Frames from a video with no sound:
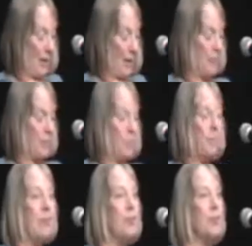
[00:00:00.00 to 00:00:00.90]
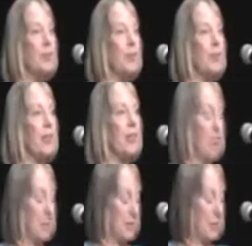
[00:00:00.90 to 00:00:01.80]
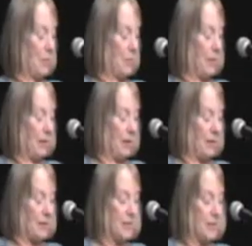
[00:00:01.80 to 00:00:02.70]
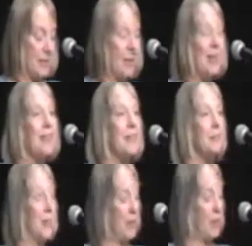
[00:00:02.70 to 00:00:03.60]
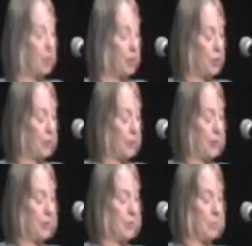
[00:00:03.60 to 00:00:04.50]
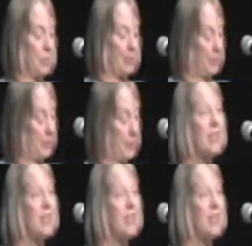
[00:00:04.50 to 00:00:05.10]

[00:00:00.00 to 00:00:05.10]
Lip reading: As we've been enjoying a hot summer, I'll take that as my cue to begin with a